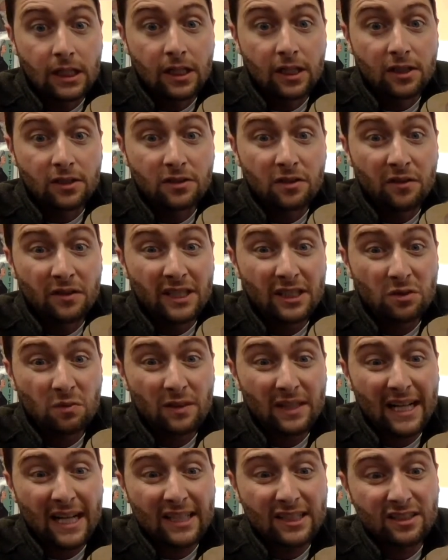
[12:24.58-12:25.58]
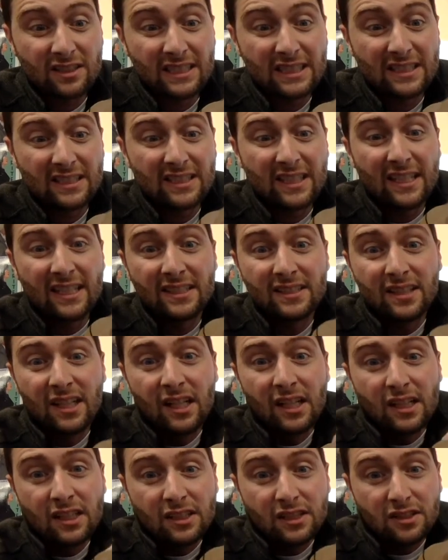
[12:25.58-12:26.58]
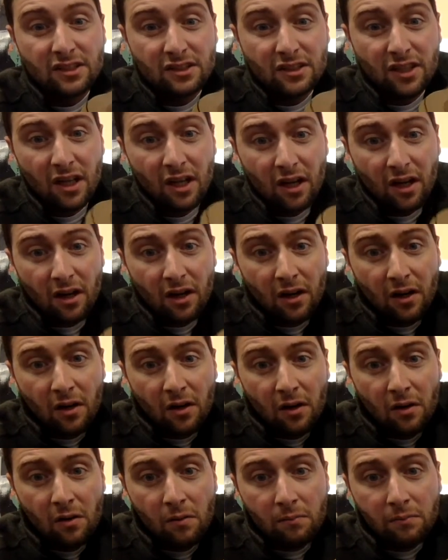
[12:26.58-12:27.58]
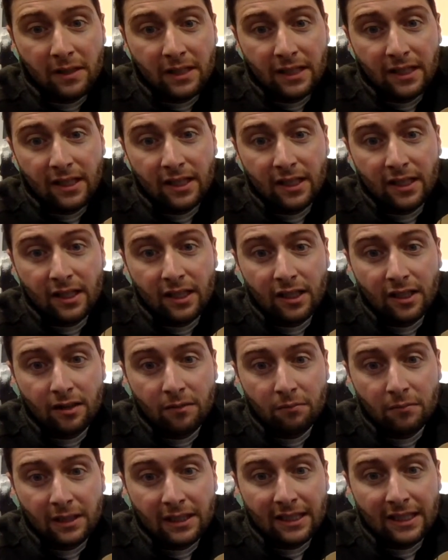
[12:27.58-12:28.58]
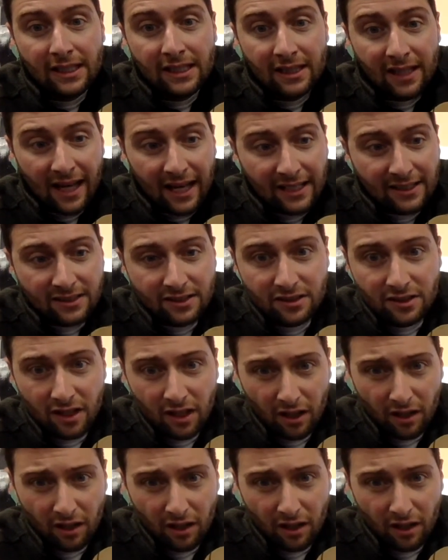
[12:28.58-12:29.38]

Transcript: So this one actually says so, mi, la, so.